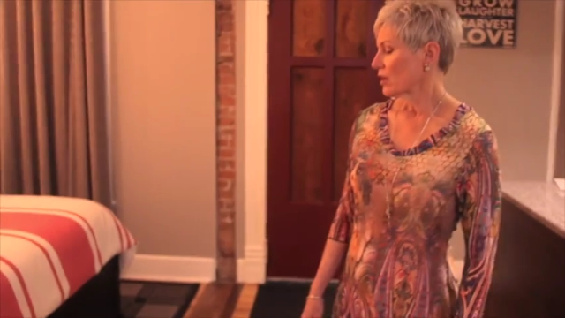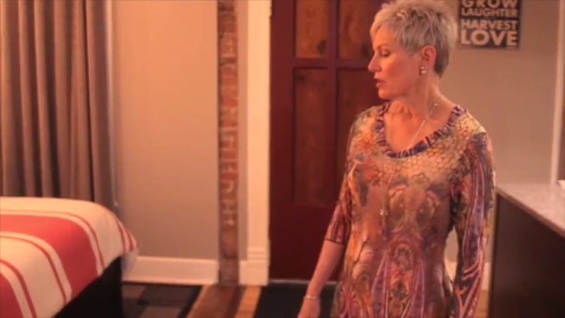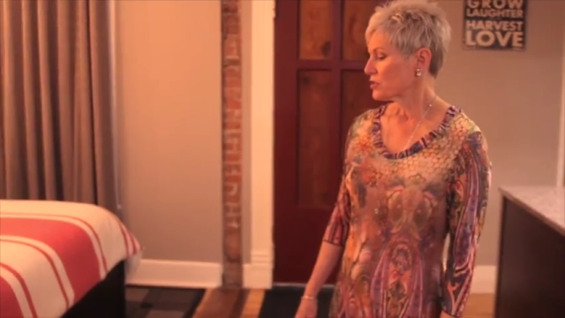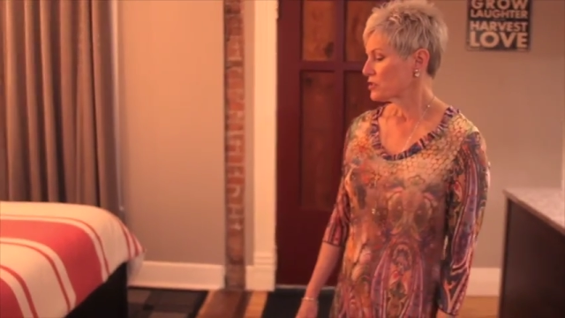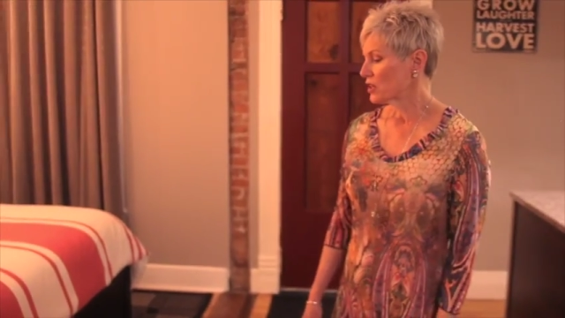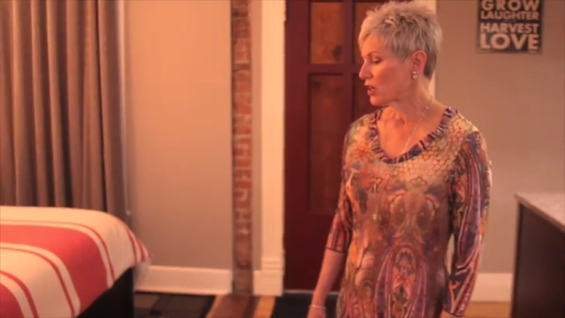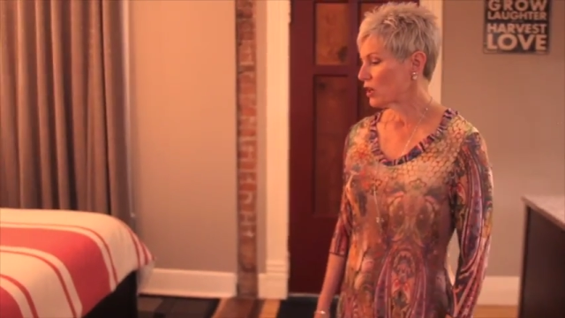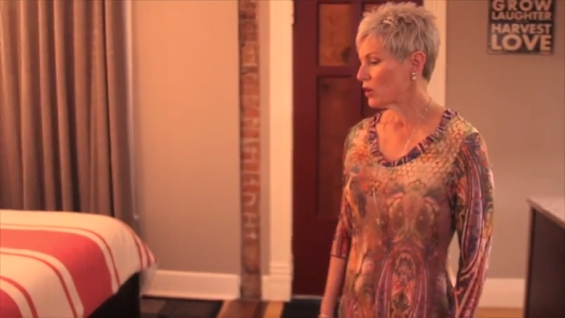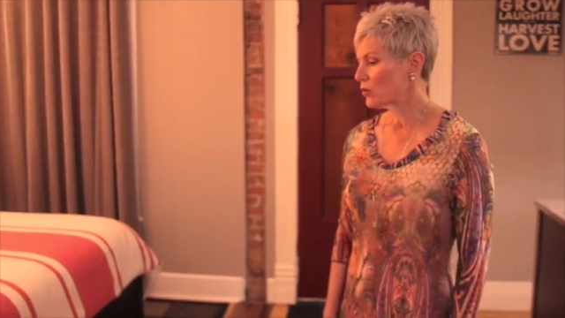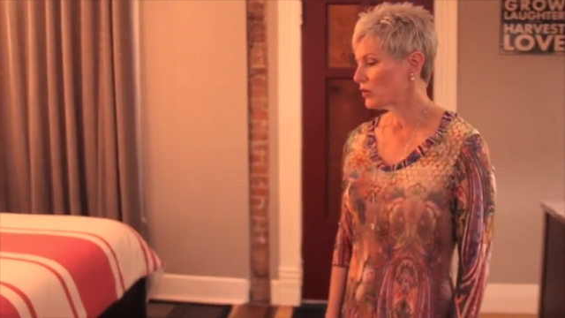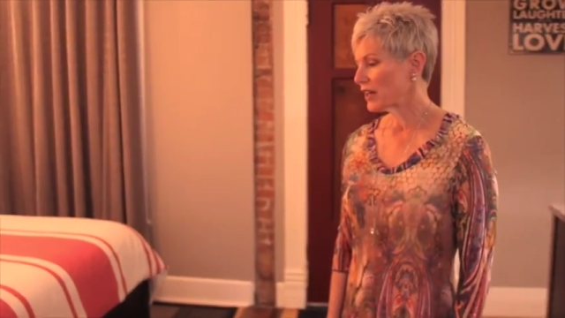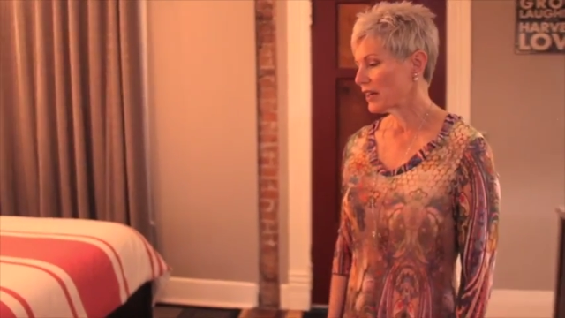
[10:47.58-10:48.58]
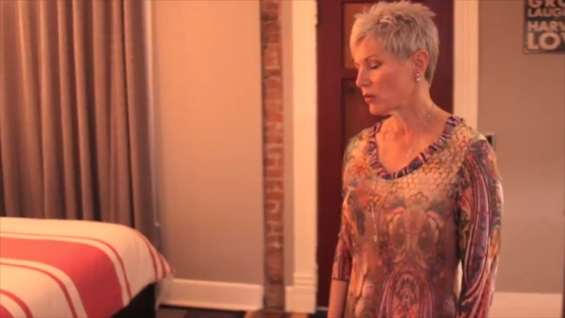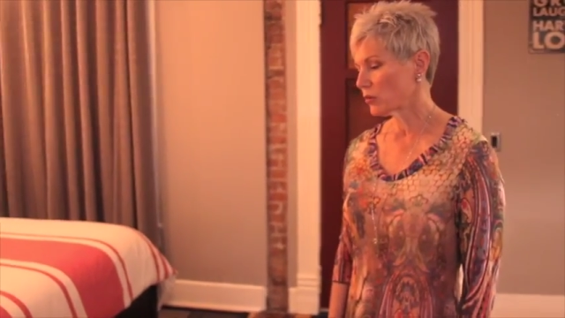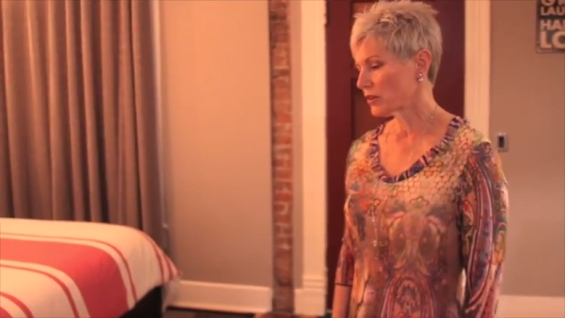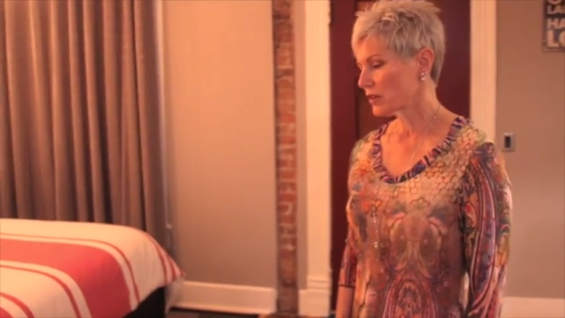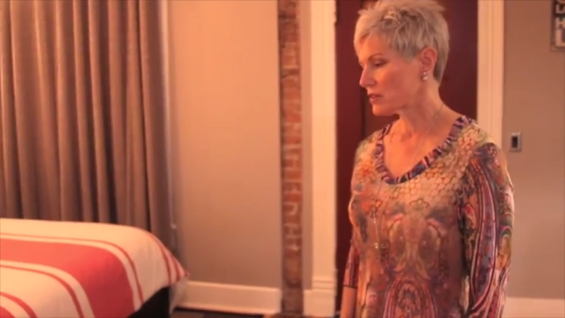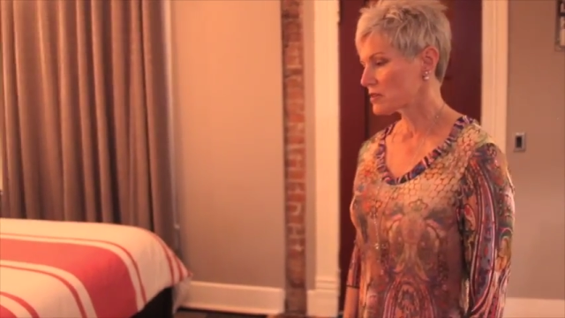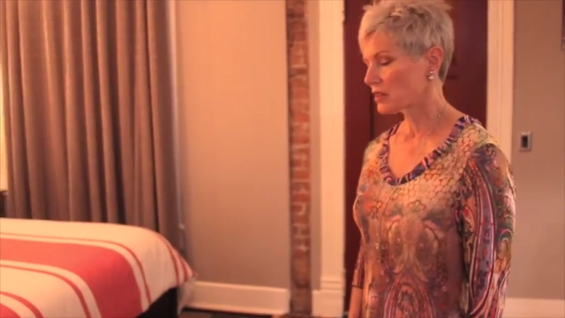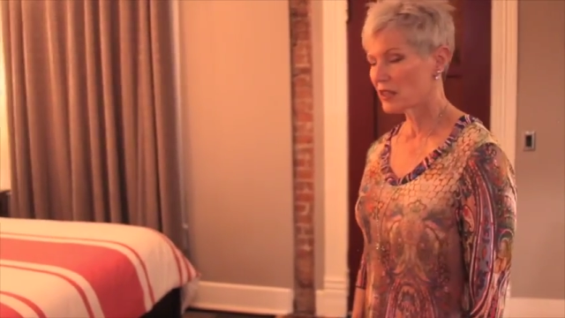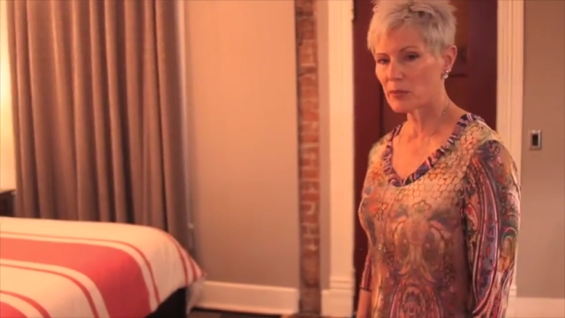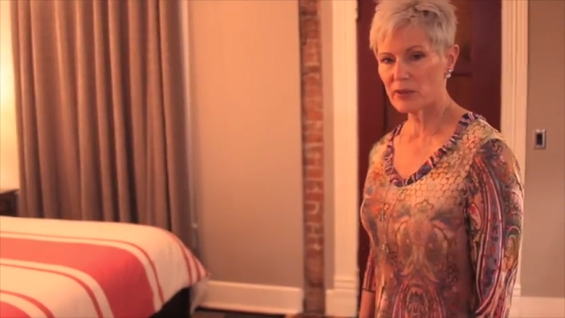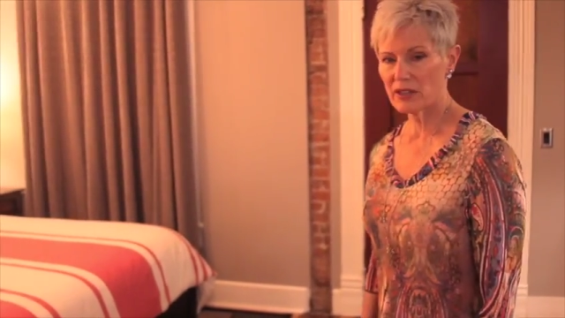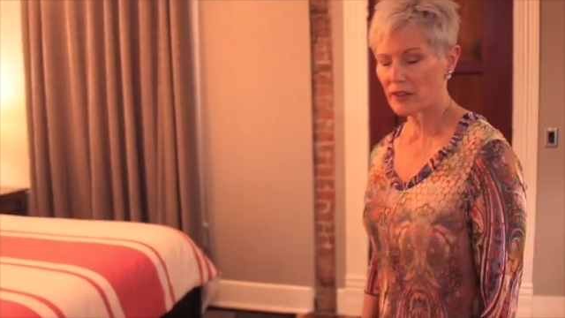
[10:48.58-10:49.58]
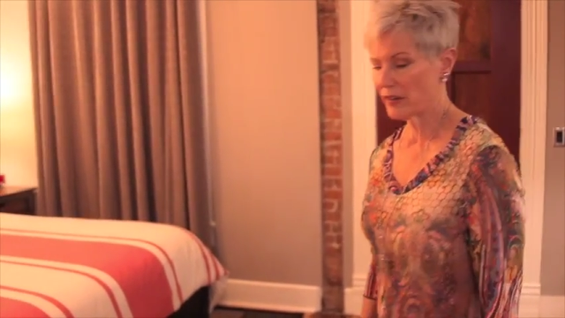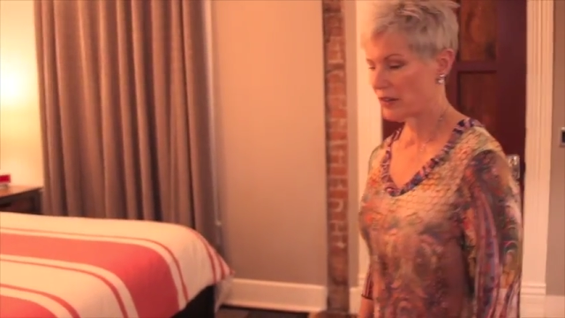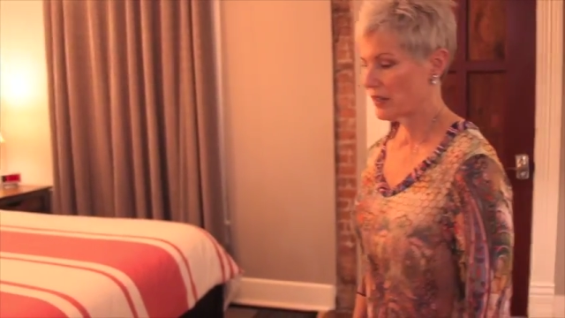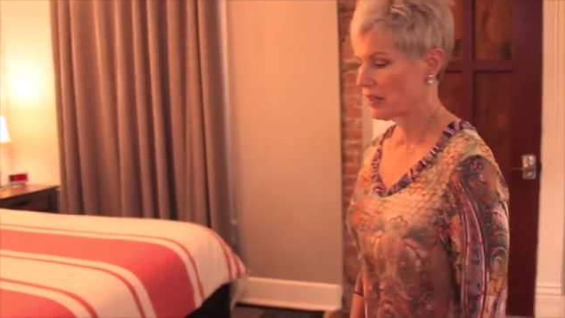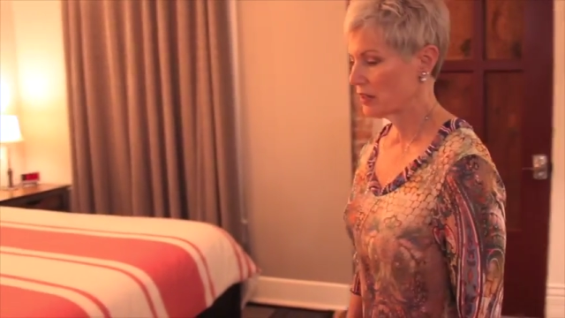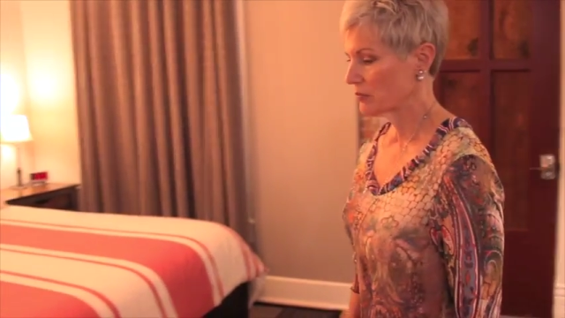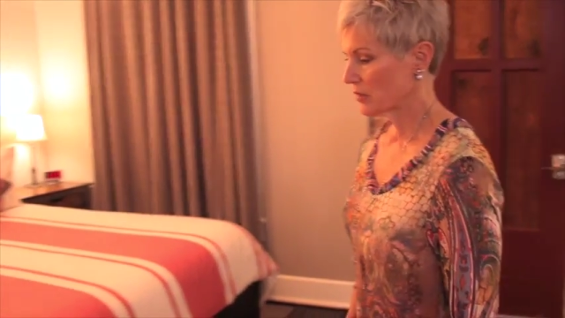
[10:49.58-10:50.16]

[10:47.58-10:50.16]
So now we're in the sleeping area,